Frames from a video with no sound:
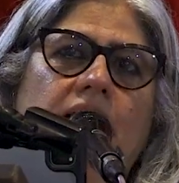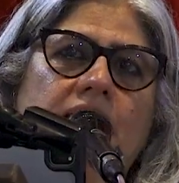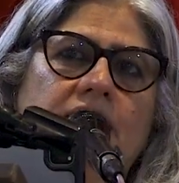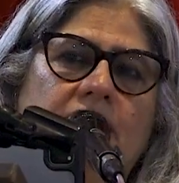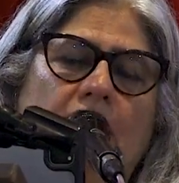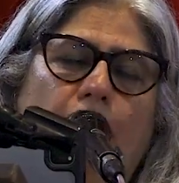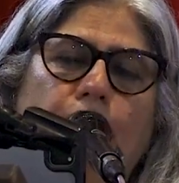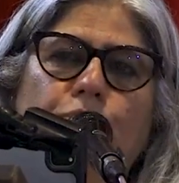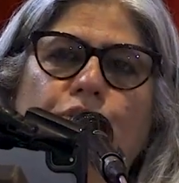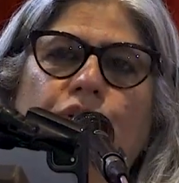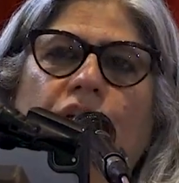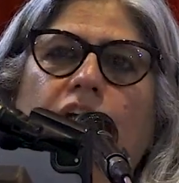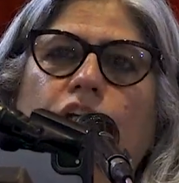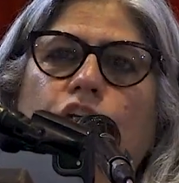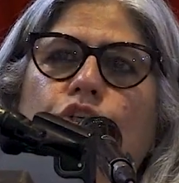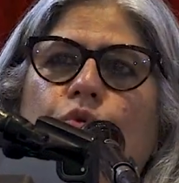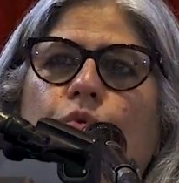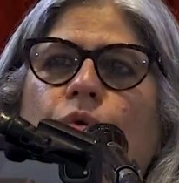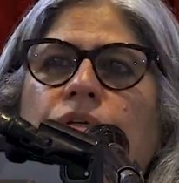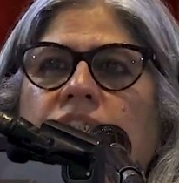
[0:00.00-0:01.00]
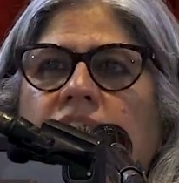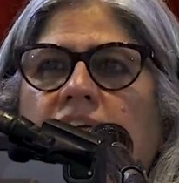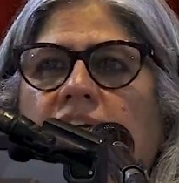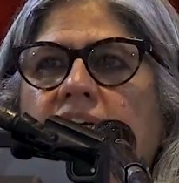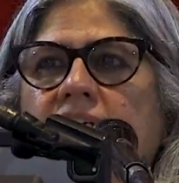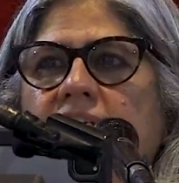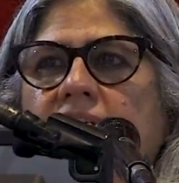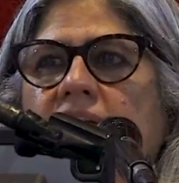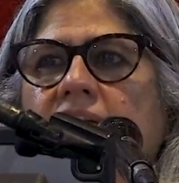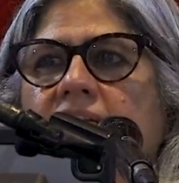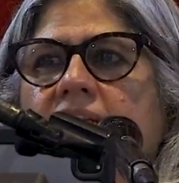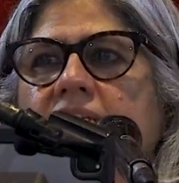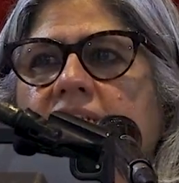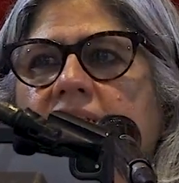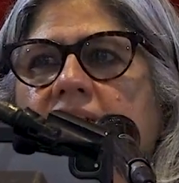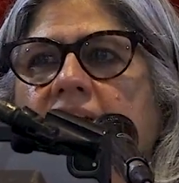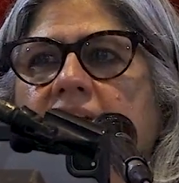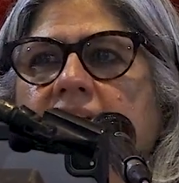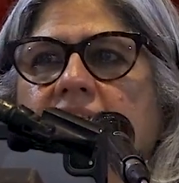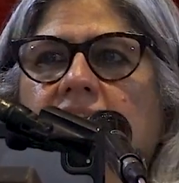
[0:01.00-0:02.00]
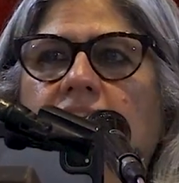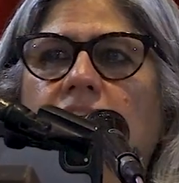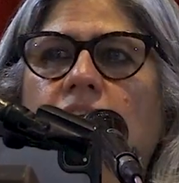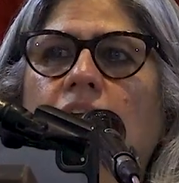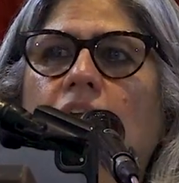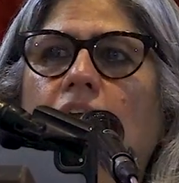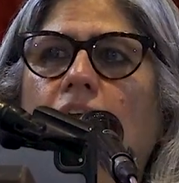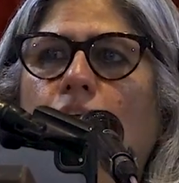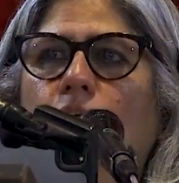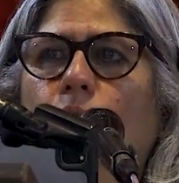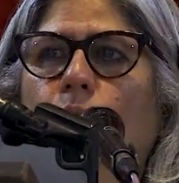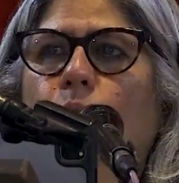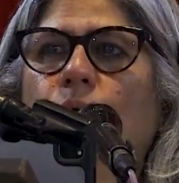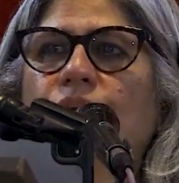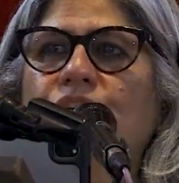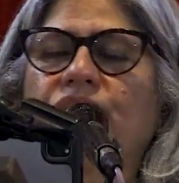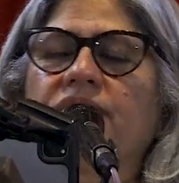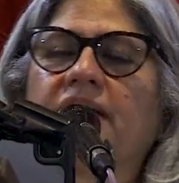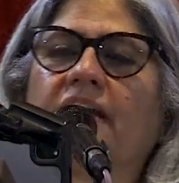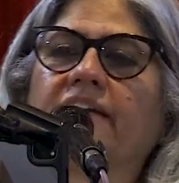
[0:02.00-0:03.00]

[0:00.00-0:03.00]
a subject to a citizen, the citizen which is